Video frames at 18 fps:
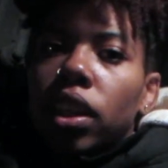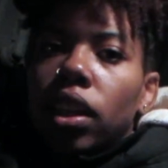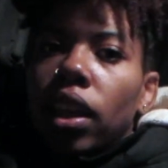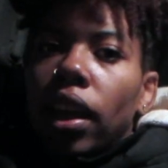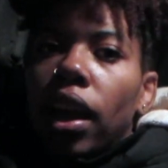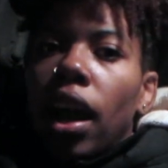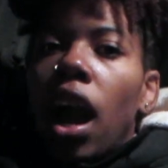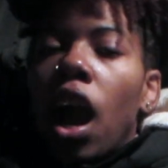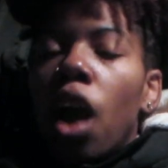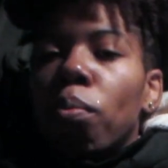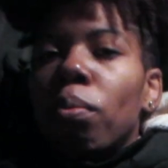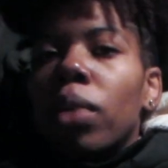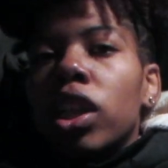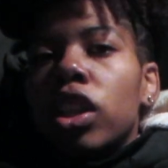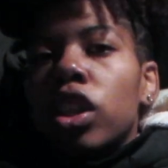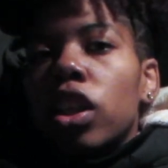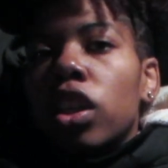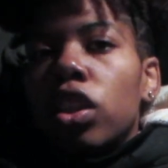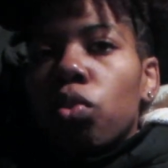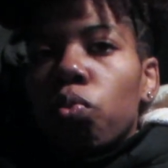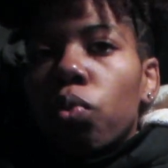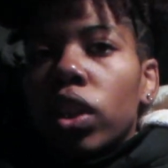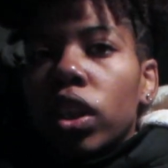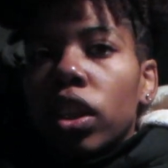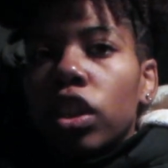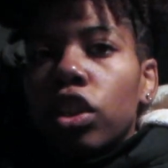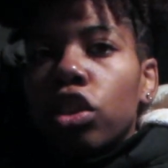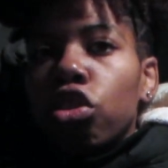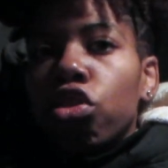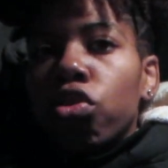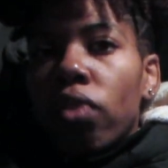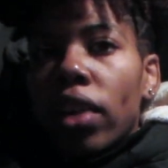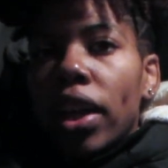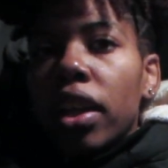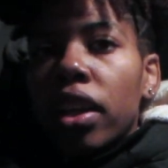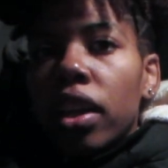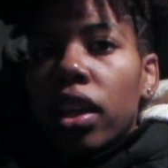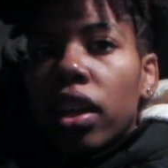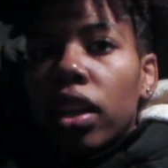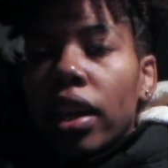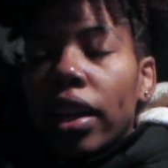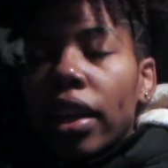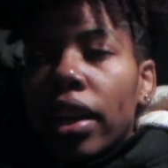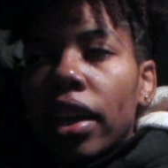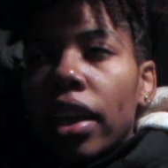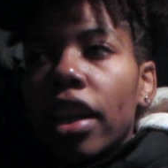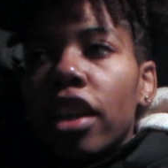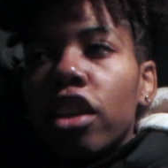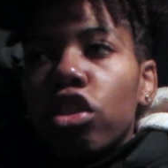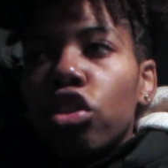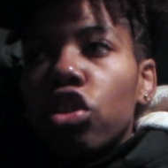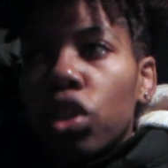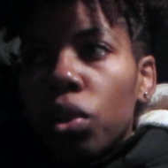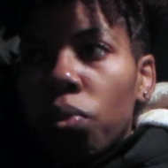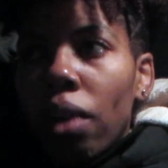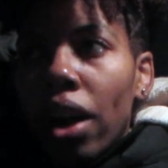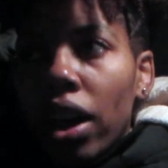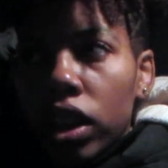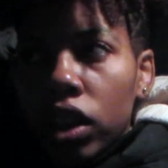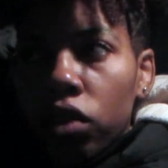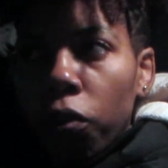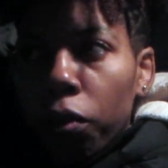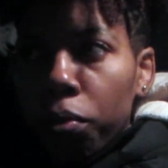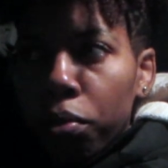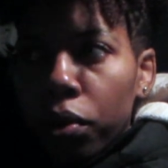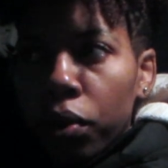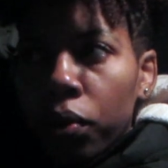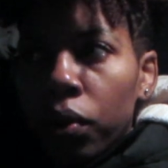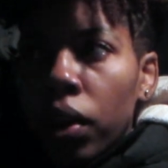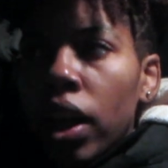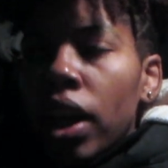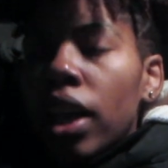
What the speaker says: like, how much is really draining, like, energy wise from you.